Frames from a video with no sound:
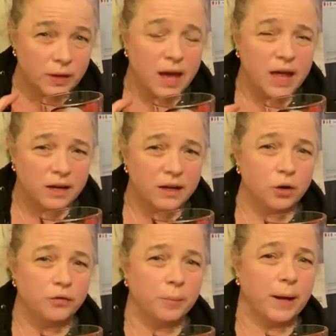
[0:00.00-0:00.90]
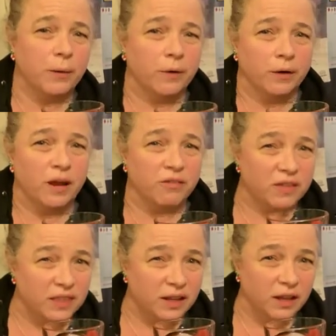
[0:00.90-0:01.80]
and it overpowered
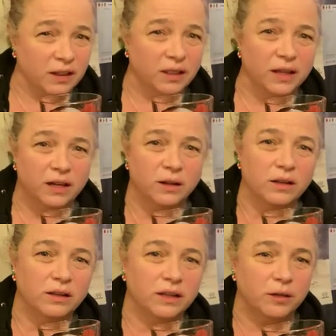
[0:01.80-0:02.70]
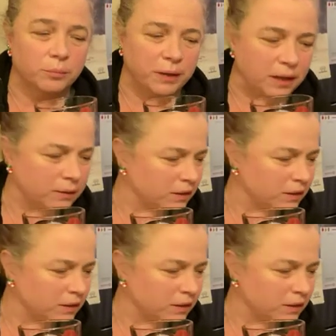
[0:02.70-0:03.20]
everything a little bit,